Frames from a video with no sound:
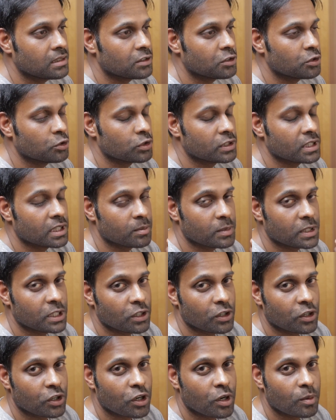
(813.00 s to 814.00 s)
do tell me
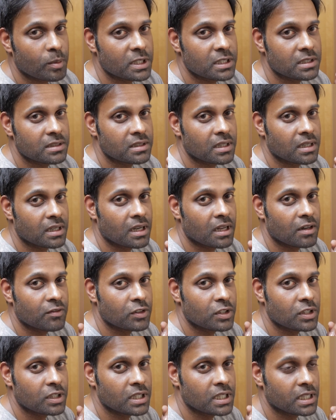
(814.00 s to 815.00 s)
in your comments. I'd love
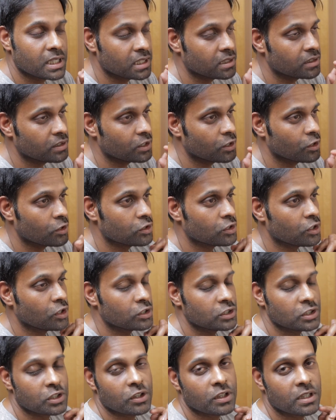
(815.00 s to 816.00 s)
to hear your
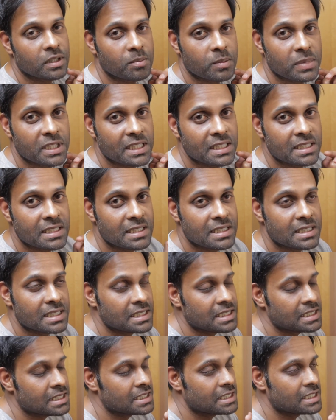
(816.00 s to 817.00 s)
thoughts on it,
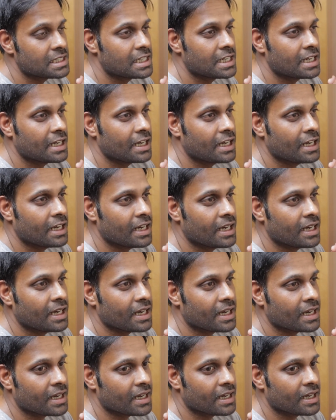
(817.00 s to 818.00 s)
please.
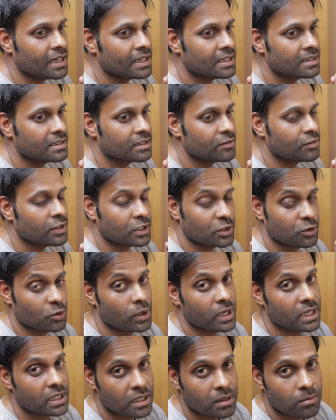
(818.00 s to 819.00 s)
And if I
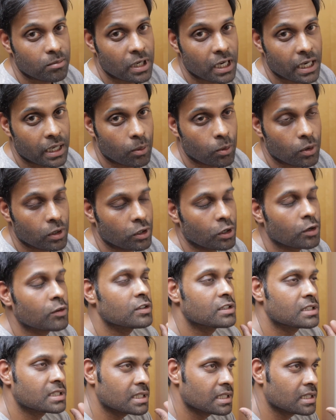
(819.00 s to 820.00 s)
do end up buying one,
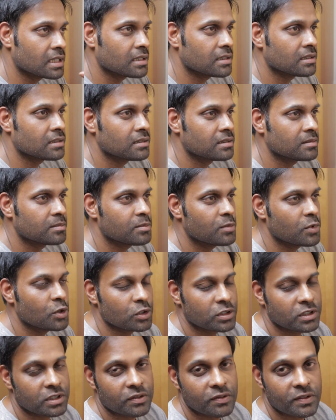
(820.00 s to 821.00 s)
obviously I'll
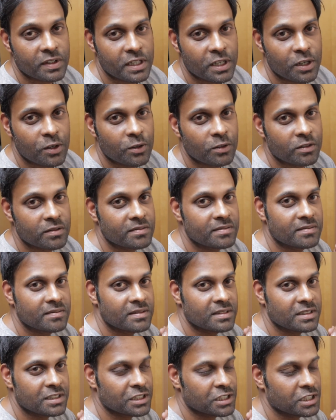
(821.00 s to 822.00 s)
post a video
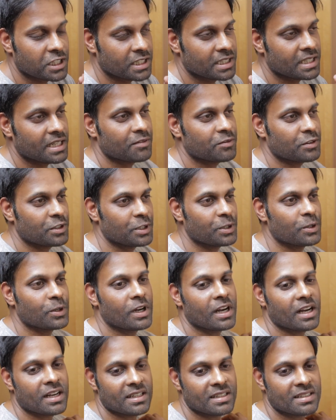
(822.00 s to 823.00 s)
and share that with you
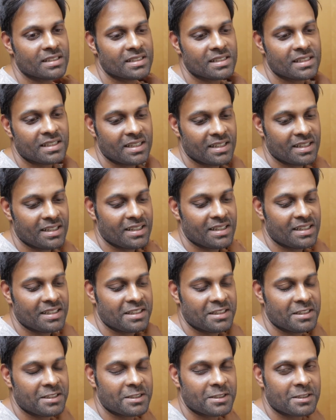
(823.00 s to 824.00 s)
guys.
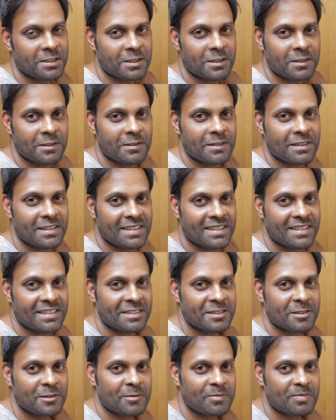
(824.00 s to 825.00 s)

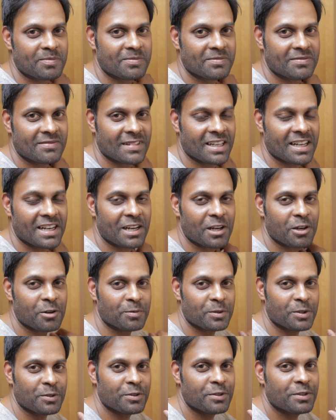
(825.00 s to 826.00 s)
So yeah, I
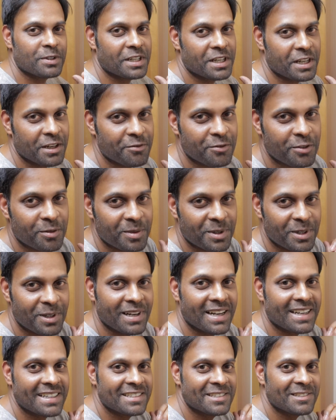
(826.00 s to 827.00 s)
hope to hear from you
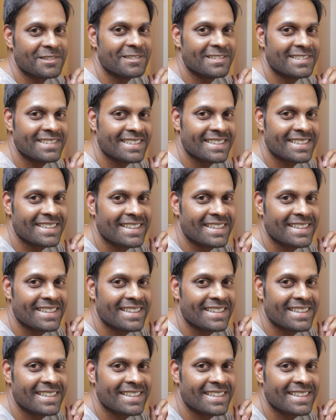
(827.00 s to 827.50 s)
guys soon.